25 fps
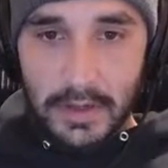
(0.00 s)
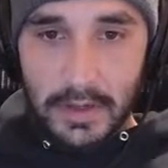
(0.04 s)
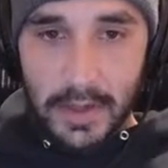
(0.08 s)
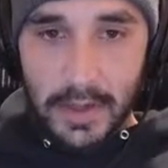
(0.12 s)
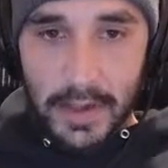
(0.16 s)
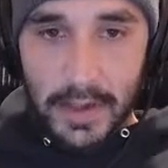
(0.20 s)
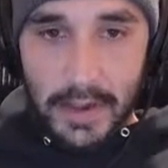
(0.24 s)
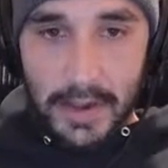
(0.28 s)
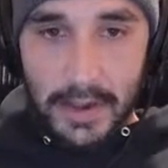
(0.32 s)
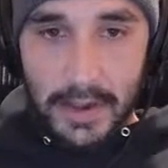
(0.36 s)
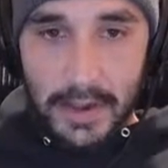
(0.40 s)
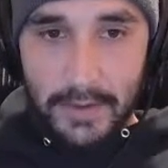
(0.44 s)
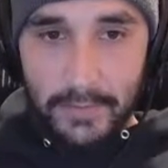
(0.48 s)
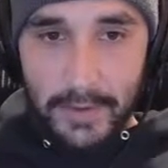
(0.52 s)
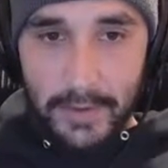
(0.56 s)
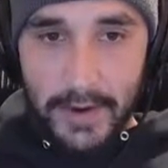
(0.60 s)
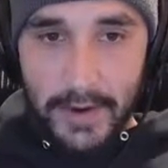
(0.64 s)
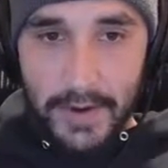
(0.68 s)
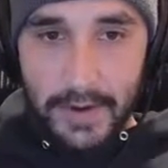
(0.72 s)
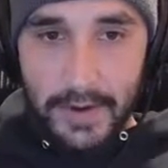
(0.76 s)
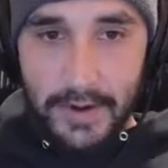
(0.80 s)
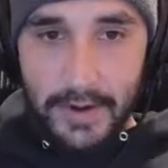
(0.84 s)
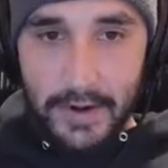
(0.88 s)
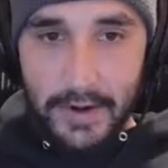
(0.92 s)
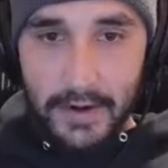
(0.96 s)
And
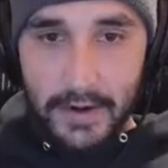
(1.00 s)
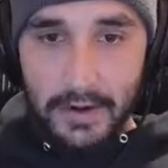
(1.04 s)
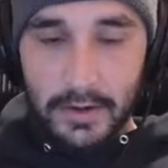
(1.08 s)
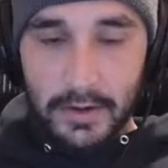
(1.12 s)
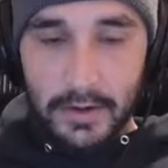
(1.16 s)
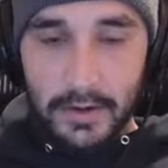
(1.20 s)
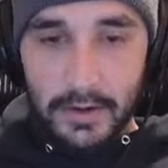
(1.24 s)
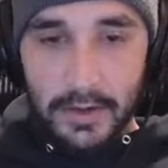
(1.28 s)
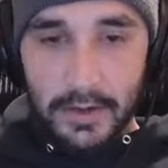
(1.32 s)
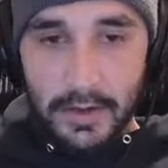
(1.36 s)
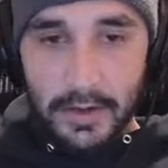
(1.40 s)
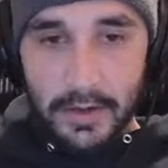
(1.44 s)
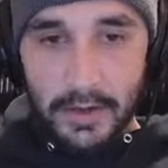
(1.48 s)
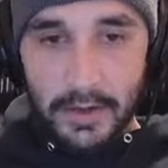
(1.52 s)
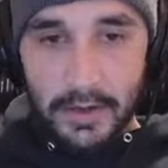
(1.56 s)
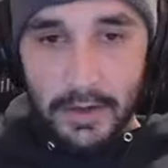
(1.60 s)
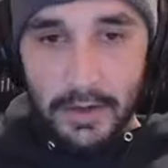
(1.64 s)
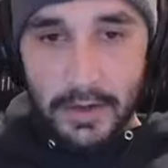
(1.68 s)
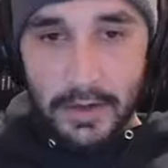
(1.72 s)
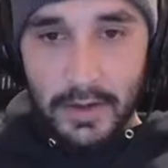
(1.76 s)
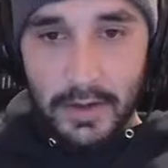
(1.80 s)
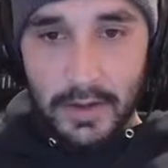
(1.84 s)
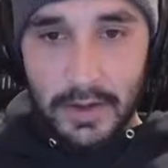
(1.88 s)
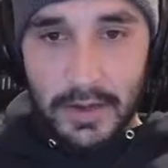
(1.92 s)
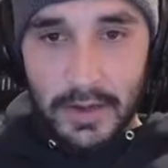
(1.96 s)
right here,
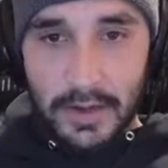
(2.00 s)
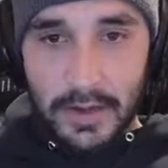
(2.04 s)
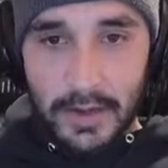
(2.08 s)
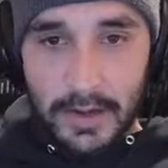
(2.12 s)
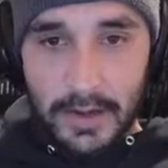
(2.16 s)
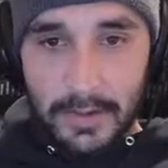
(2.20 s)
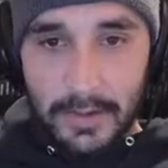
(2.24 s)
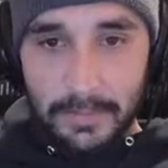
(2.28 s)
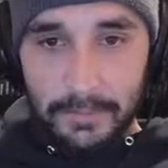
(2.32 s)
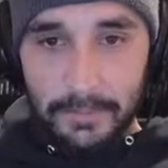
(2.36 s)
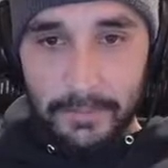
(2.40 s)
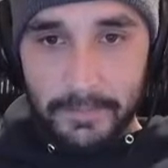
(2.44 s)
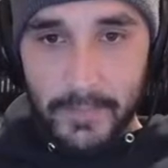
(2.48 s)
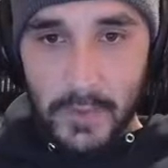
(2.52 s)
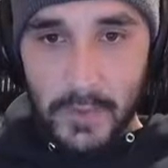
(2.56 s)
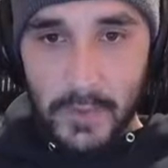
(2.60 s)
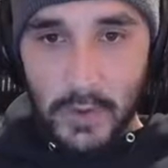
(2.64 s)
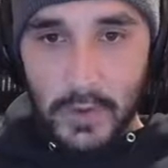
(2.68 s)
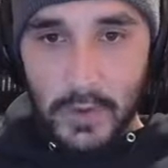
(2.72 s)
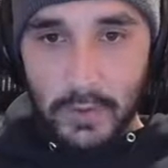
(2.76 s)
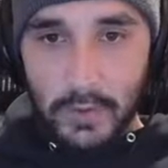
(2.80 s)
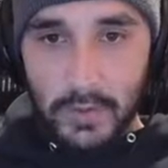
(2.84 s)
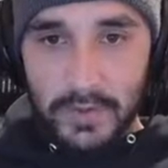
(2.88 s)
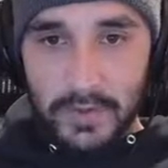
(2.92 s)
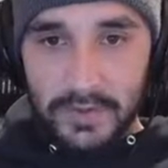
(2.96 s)
you
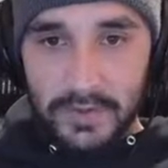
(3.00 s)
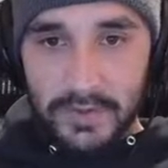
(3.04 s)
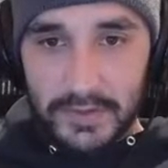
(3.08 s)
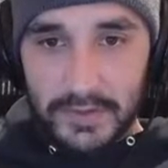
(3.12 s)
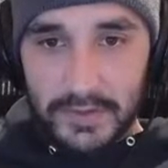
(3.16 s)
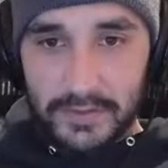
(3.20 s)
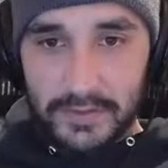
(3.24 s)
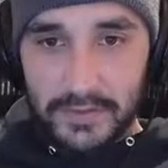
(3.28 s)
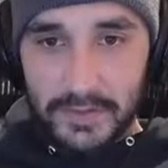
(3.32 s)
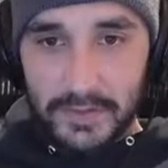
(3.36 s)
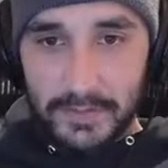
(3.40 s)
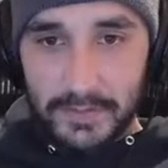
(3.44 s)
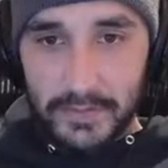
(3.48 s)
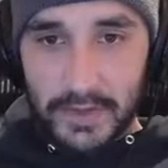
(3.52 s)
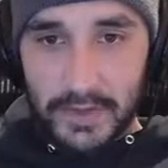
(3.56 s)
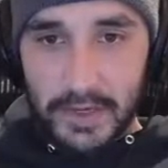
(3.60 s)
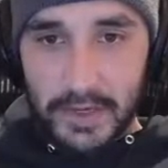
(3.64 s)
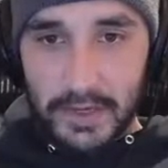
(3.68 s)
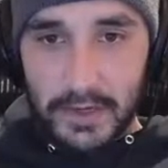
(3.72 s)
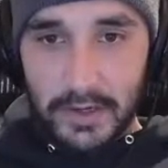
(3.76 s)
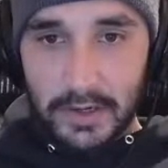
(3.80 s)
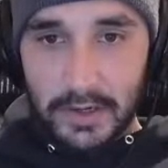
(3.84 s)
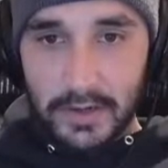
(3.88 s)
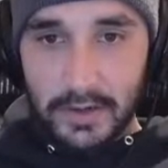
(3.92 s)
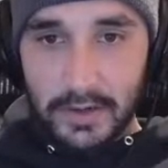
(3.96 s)
could reset this up
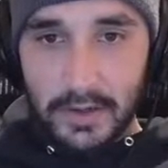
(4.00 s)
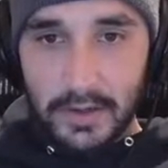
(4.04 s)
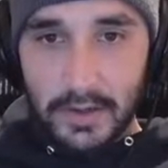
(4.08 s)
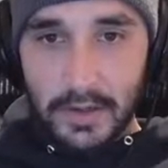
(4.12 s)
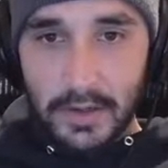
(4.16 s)
later.